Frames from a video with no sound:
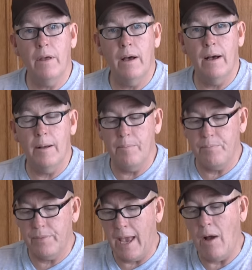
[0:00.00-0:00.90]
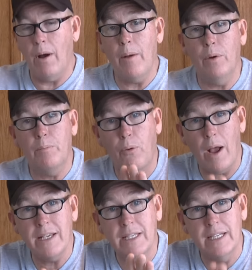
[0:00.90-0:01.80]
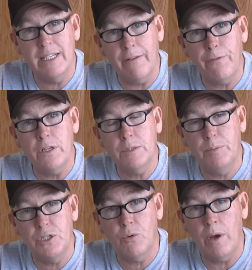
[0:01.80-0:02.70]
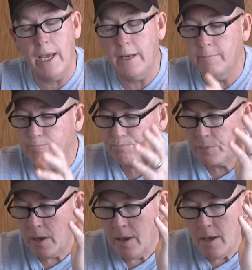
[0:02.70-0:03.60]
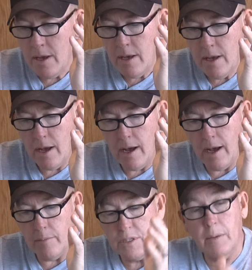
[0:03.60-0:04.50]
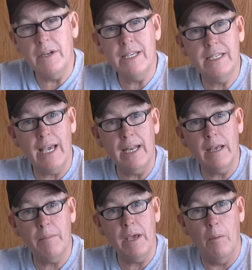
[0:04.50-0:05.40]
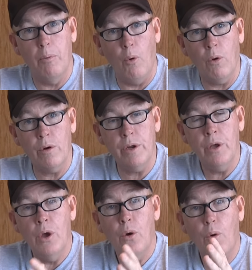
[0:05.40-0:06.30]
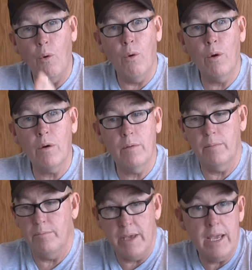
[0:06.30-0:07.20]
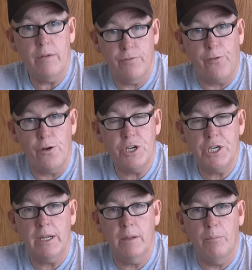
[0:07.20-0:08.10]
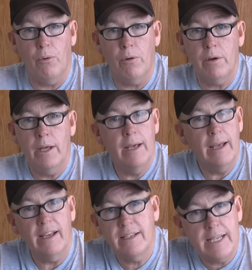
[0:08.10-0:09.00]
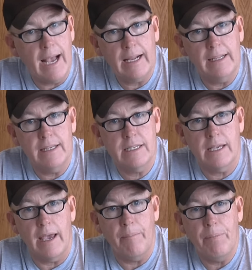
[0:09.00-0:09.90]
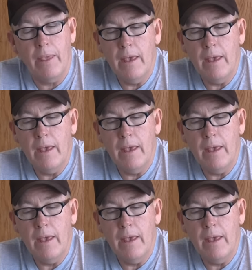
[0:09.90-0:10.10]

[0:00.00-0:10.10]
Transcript: um, how I would price the difference between um, somebody sending me a board or me furnishing the board exactly the same.